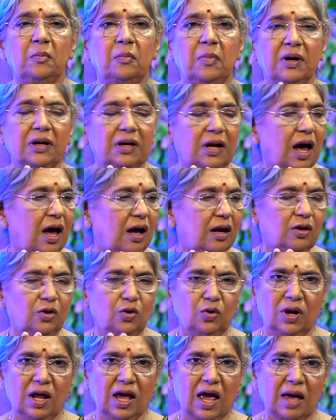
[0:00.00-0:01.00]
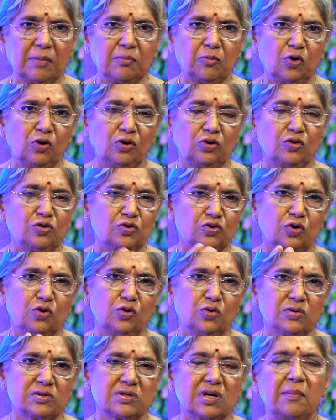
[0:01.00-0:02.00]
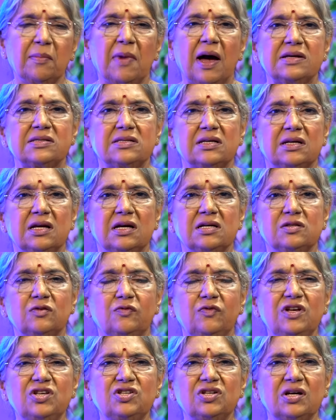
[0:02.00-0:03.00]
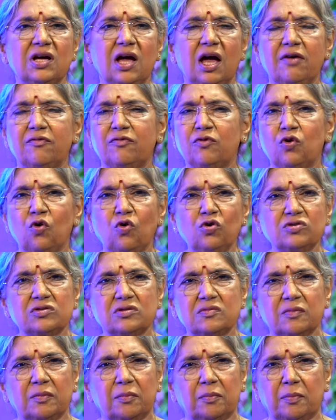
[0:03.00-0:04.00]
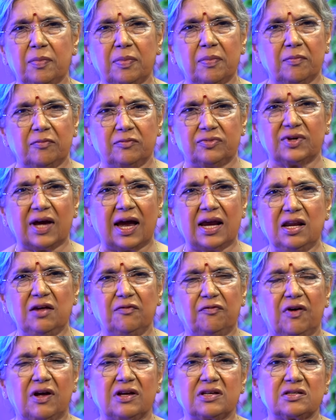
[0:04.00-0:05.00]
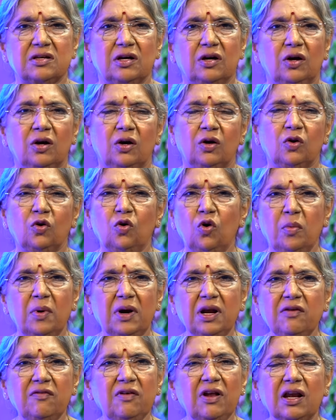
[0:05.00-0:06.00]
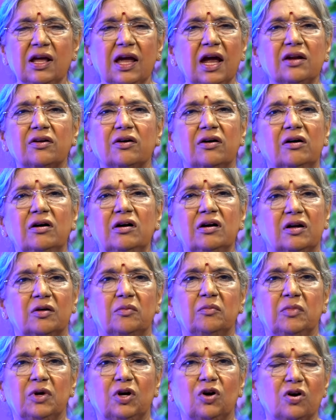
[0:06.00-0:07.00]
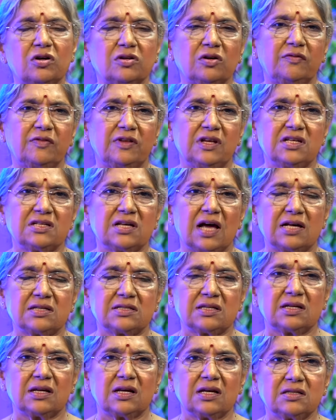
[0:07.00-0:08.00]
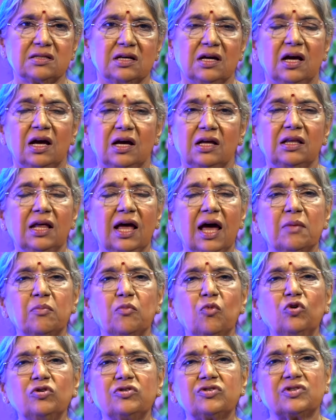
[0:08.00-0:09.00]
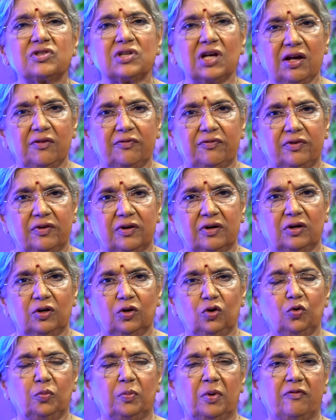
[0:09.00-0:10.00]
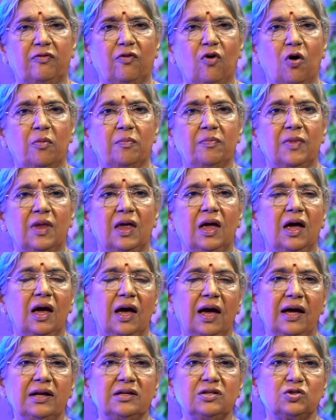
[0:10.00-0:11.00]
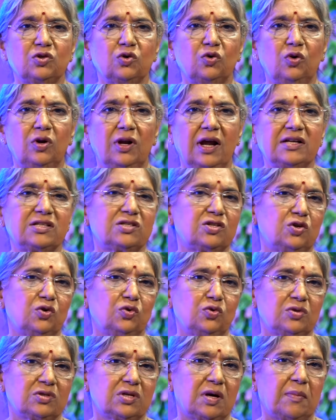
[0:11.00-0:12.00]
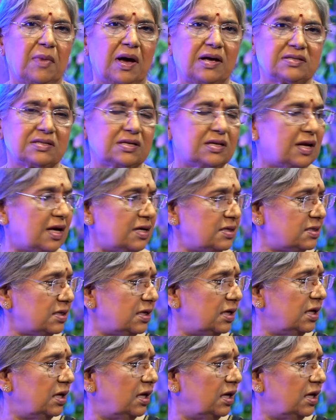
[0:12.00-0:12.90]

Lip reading: But today I'm going to show you some asanas which have no side effects. Nobody will get hurt because of these asanas. They are most safe to perform. And so let's do some asanas.